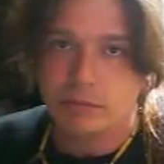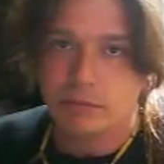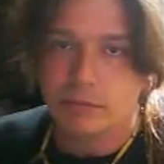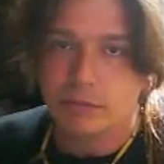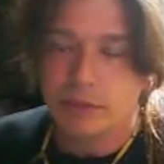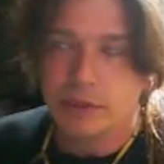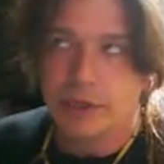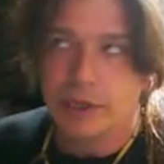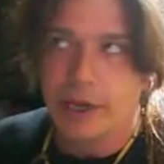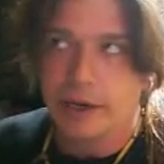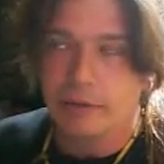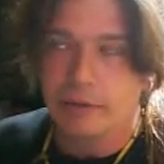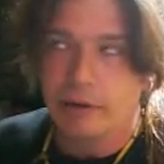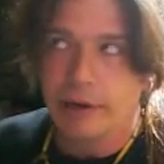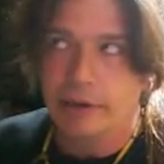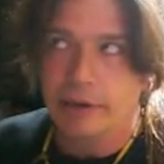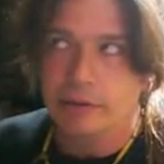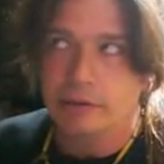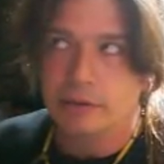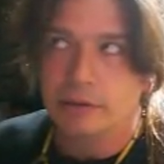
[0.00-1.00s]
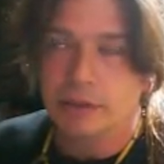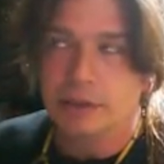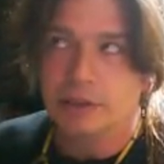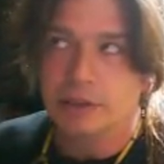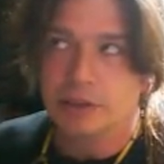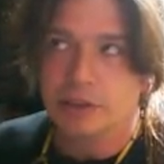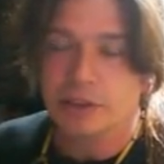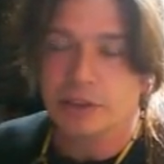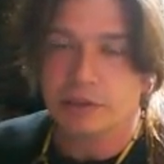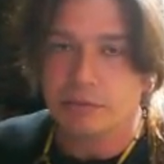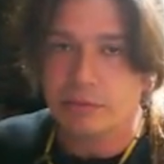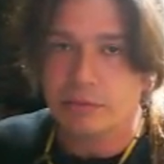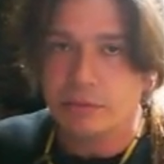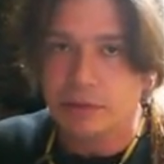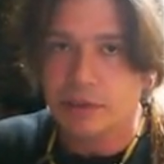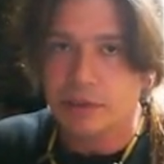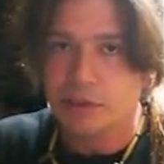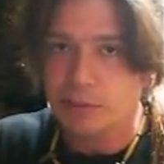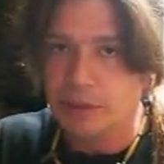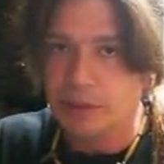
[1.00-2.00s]
you get it right. It's just
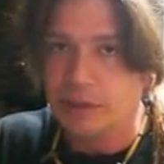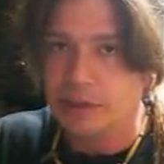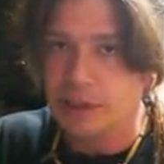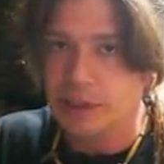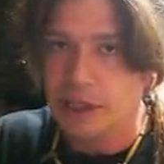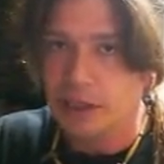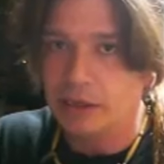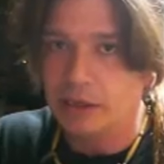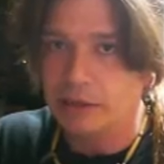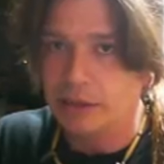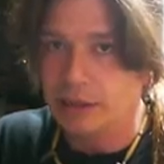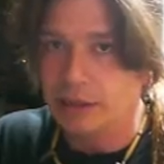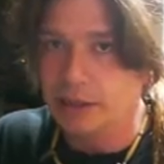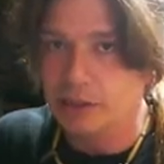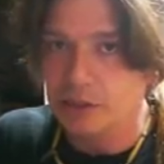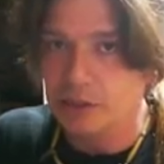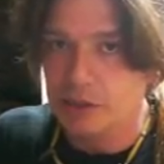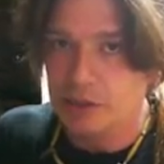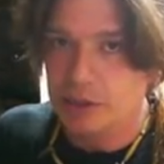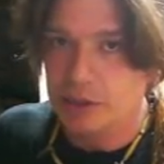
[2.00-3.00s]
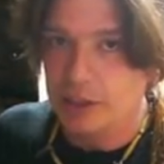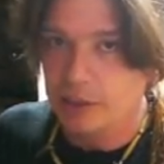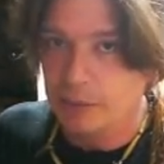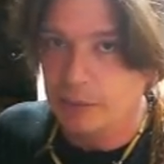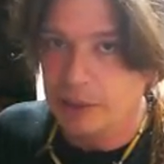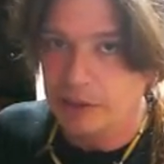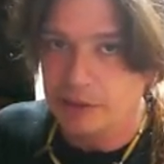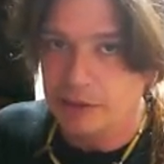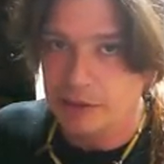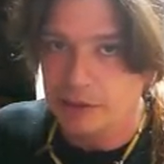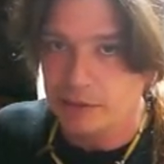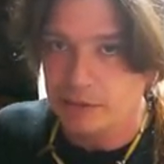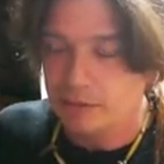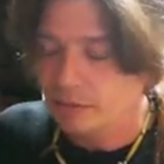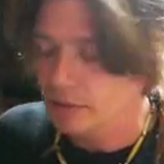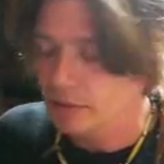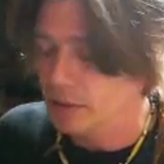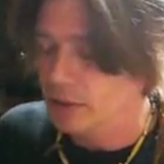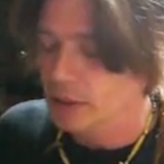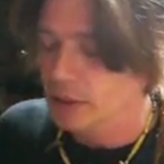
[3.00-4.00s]
speed of sound in inches or centimeters
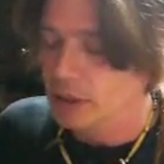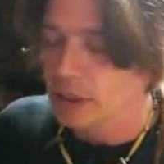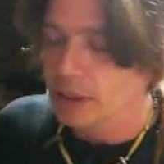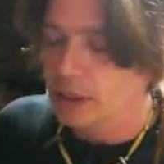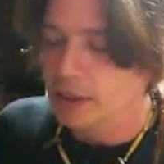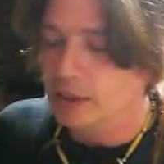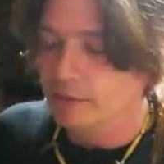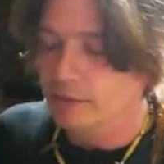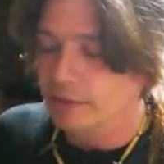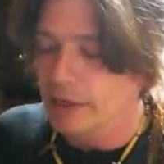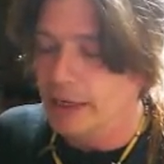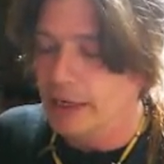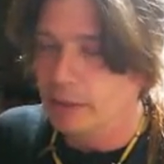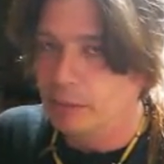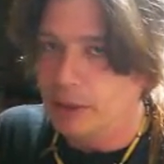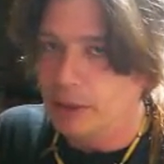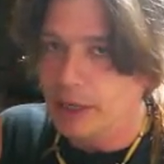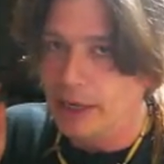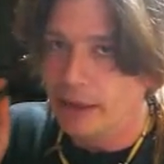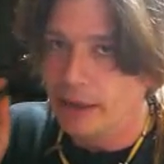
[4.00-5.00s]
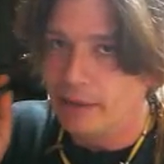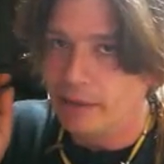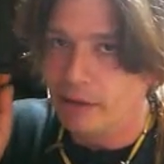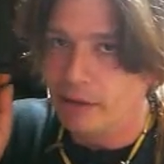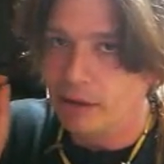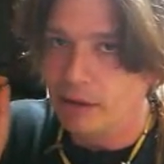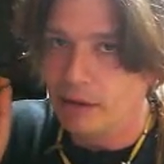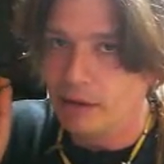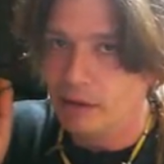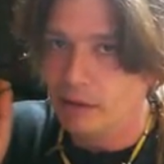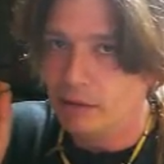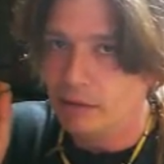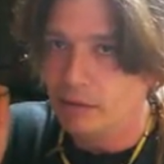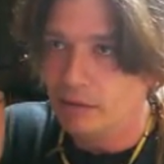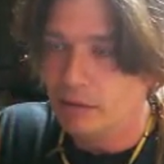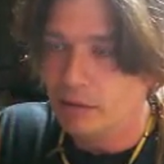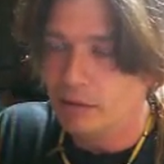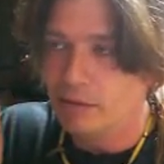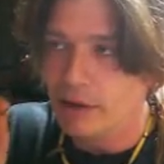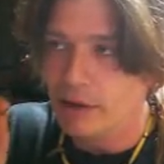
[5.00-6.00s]
divided by the
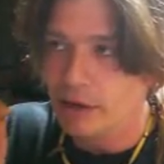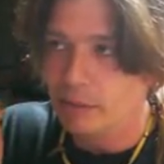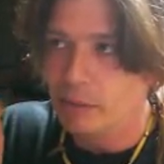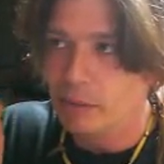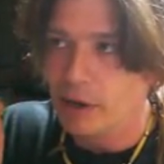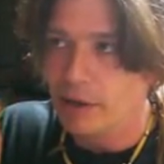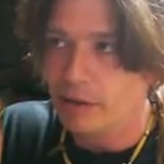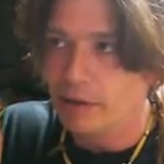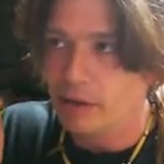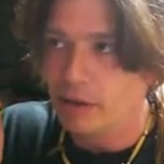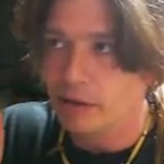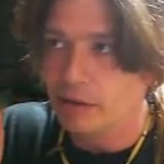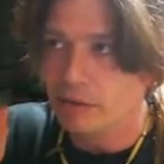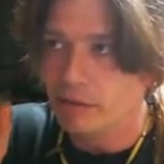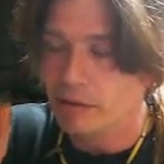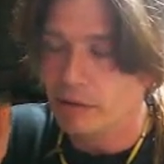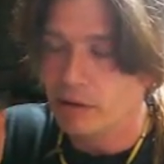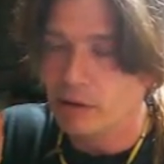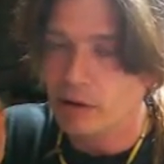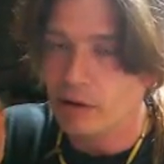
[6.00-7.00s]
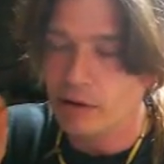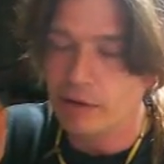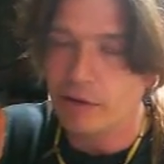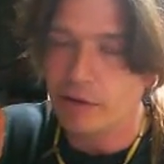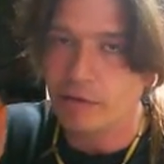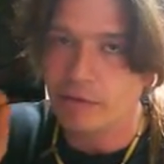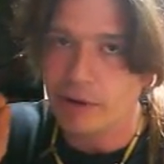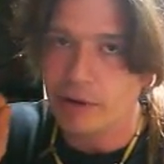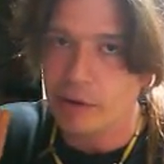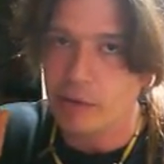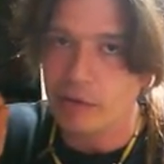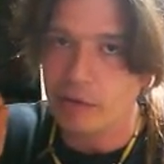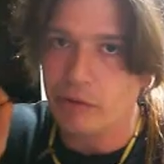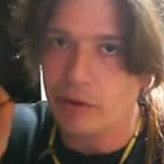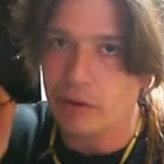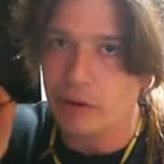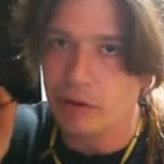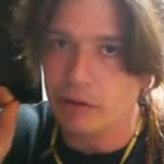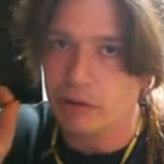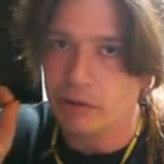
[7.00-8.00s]
divided by the hertz
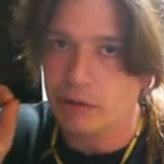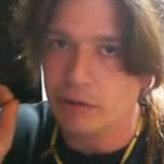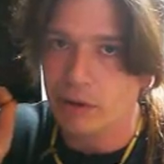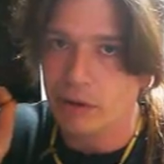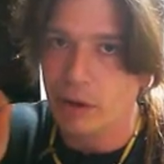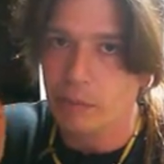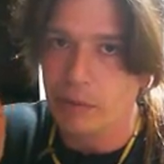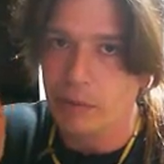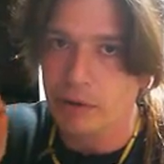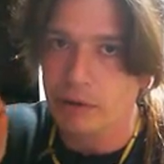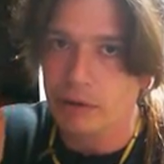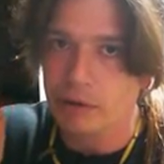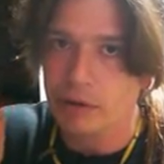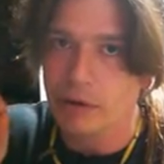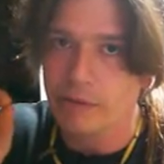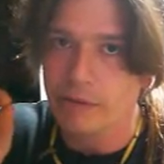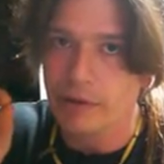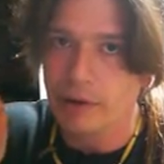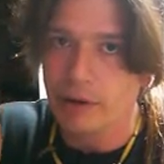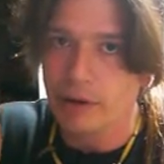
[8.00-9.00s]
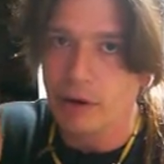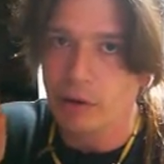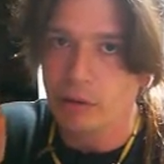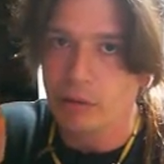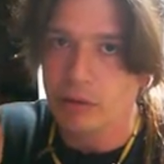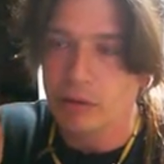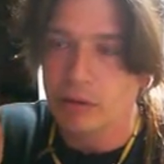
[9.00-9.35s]
frequency number of the note.